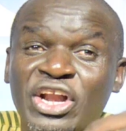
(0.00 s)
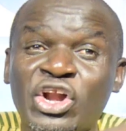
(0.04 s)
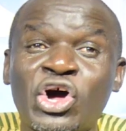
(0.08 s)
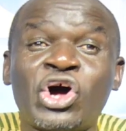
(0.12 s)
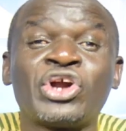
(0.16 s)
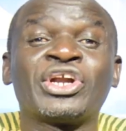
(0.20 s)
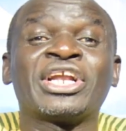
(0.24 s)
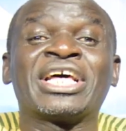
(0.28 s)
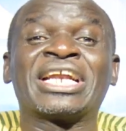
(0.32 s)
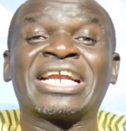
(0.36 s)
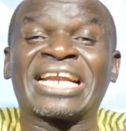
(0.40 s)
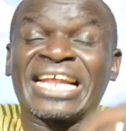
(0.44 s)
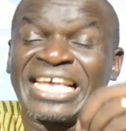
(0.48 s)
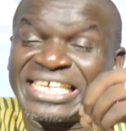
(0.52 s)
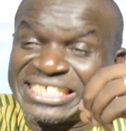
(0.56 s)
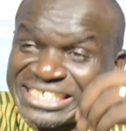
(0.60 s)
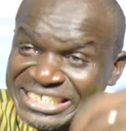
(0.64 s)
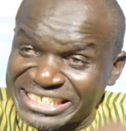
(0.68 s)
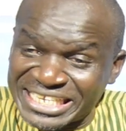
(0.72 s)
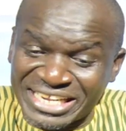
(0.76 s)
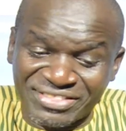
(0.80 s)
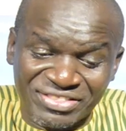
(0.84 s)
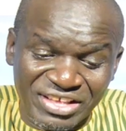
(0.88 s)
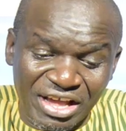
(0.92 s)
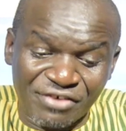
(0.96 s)
Lord
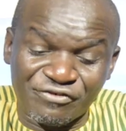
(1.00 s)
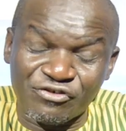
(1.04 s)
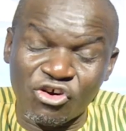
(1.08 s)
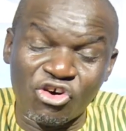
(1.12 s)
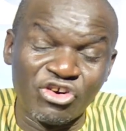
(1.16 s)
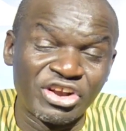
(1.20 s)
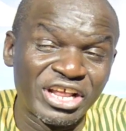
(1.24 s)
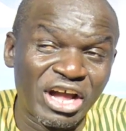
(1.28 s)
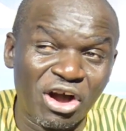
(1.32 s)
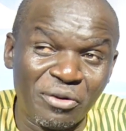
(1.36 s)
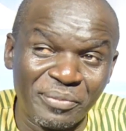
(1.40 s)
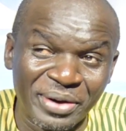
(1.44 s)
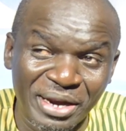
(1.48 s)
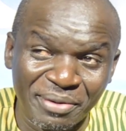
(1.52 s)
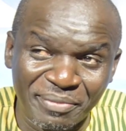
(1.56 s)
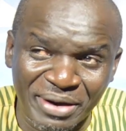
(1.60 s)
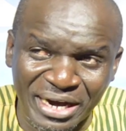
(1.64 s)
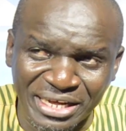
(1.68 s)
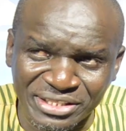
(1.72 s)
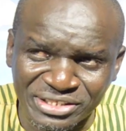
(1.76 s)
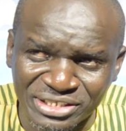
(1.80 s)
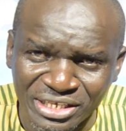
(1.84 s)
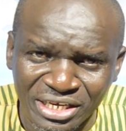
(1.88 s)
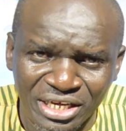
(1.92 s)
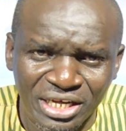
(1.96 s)
rested there for only how many
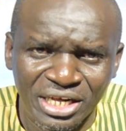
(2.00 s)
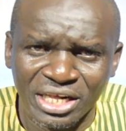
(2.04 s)
months?